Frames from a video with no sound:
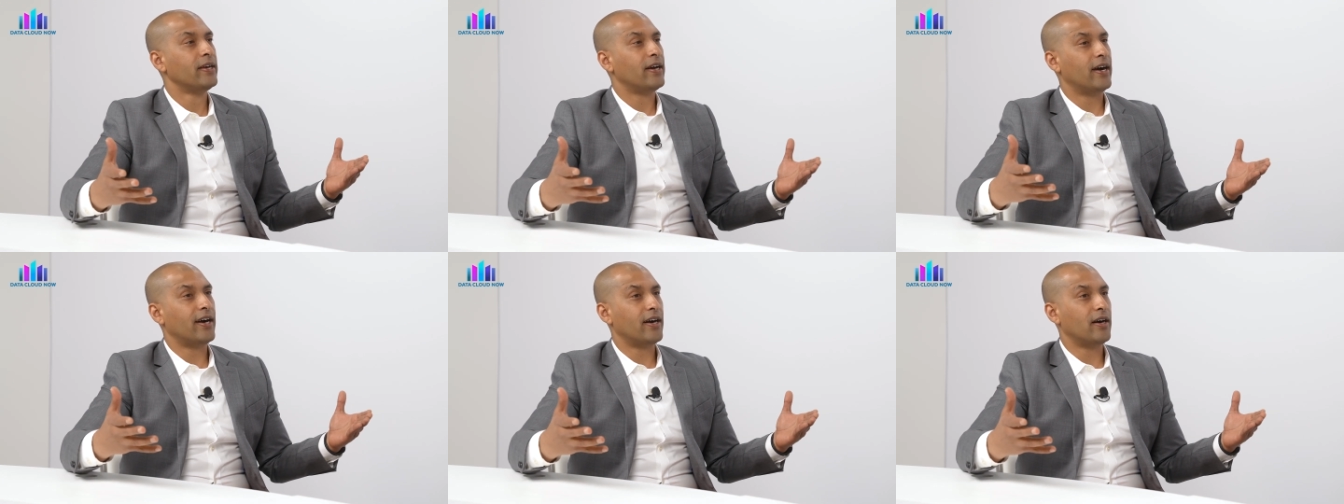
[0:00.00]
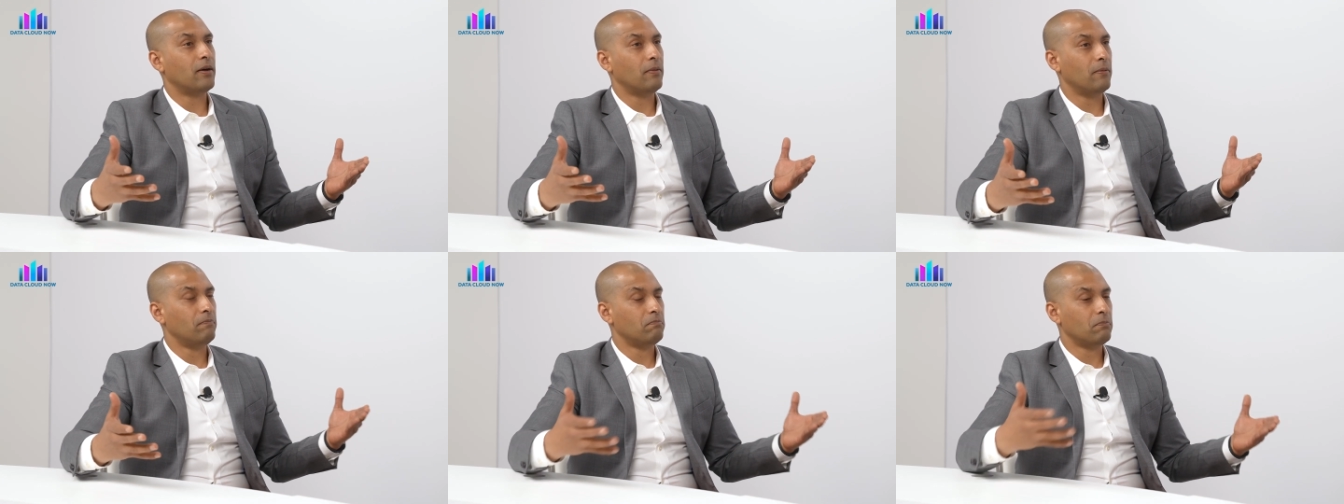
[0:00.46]
Uh,
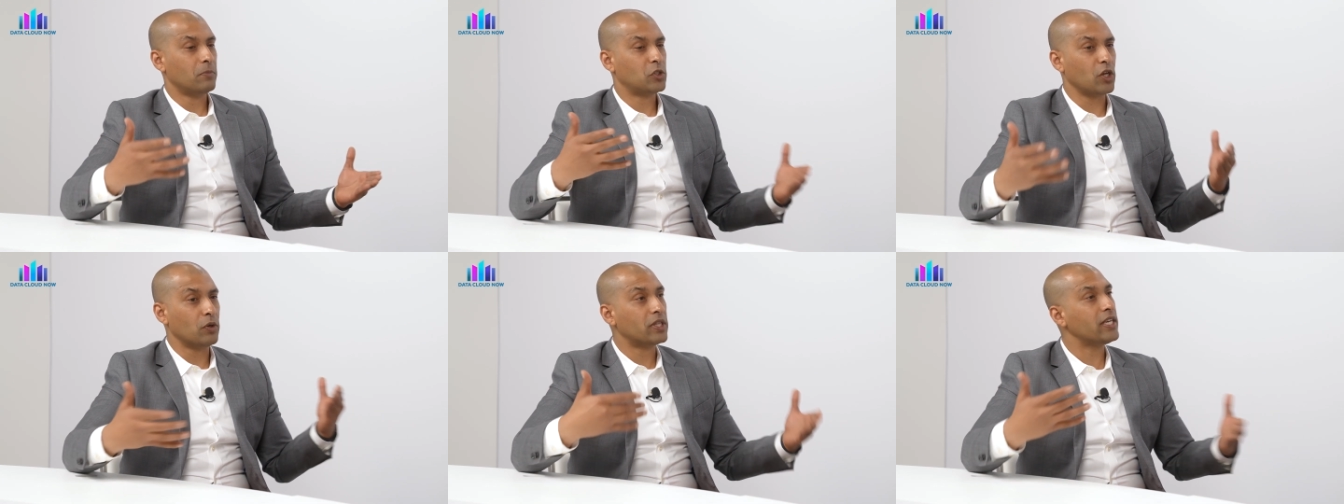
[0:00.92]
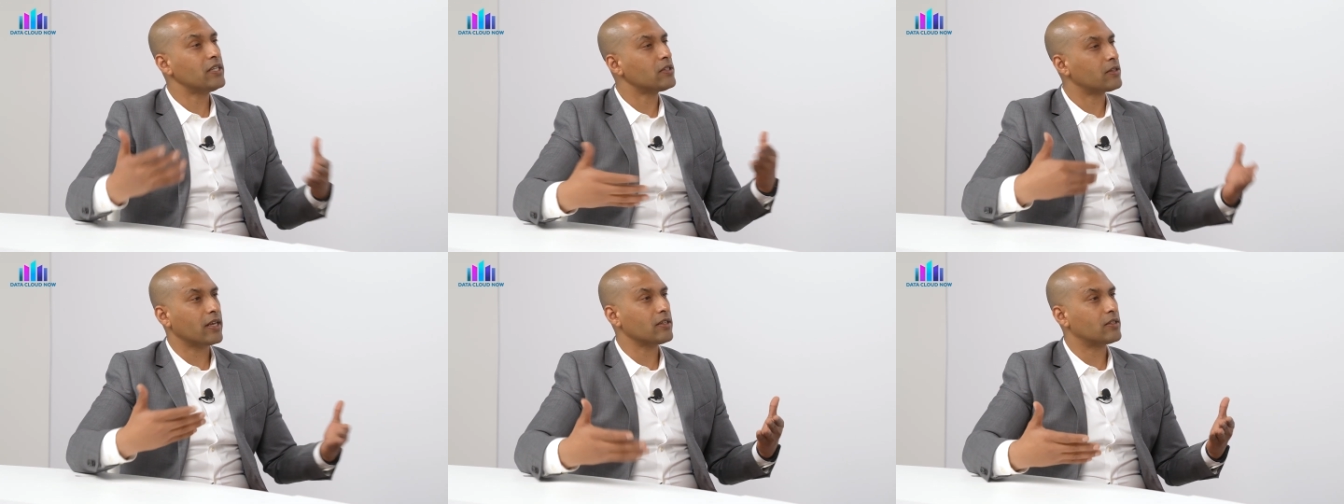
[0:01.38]
so these are
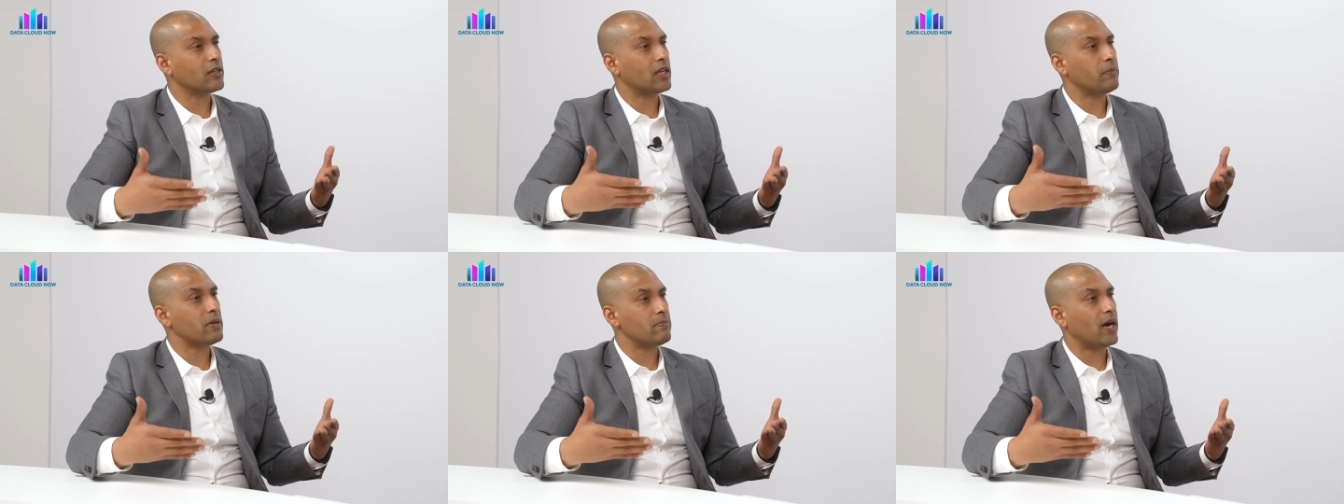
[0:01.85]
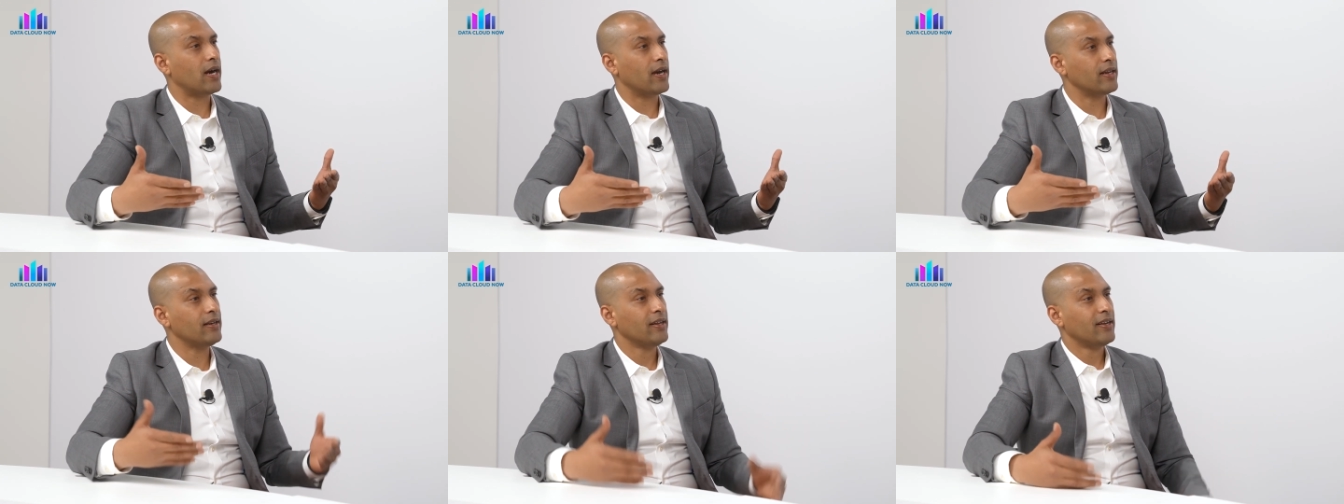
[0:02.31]
things to keep in
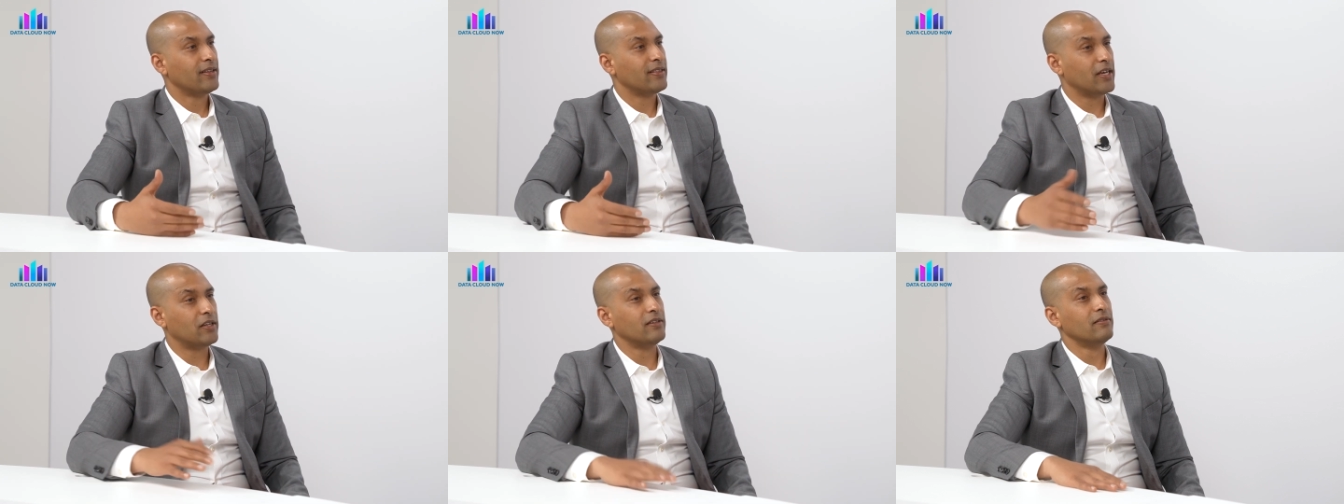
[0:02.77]
mind that,